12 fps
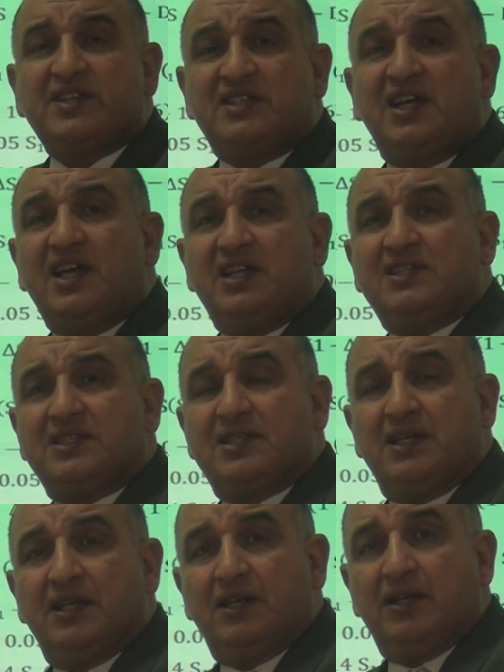
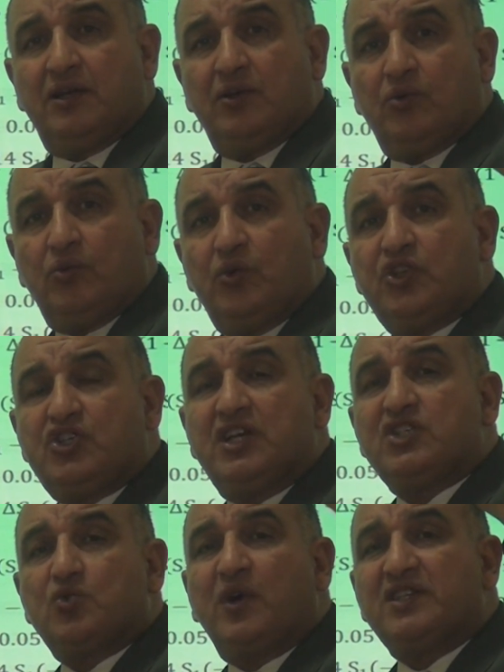sales, which
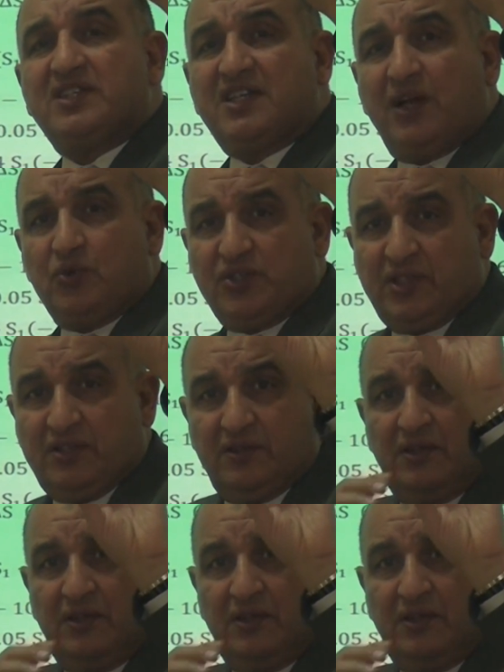is 1,000,